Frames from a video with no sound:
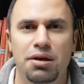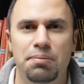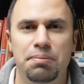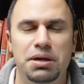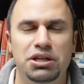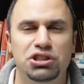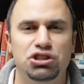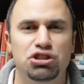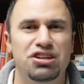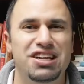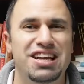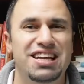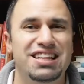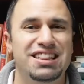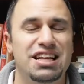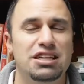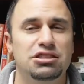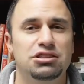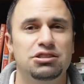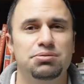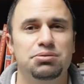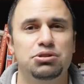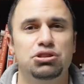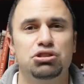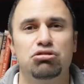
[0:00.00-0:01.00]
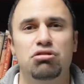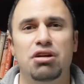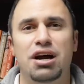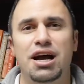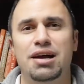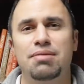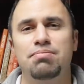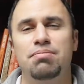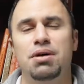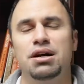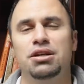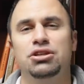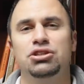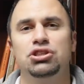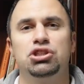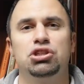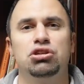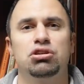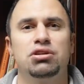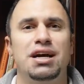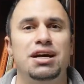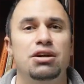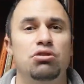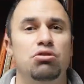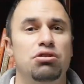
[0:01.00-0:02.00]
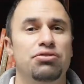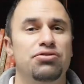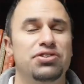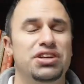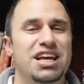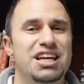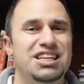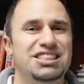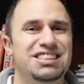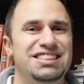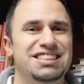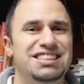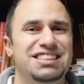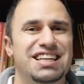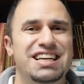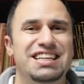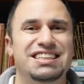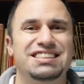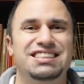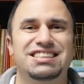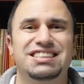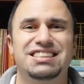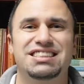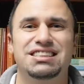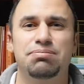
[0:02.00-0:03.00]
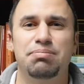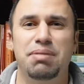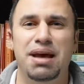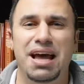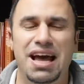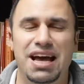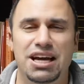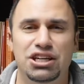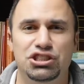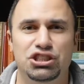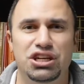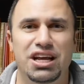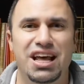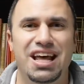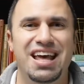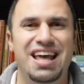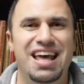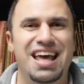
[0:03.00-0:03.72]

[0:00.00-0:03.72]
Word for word: Make sure you hit that subscribe button, turn on notifications, and smash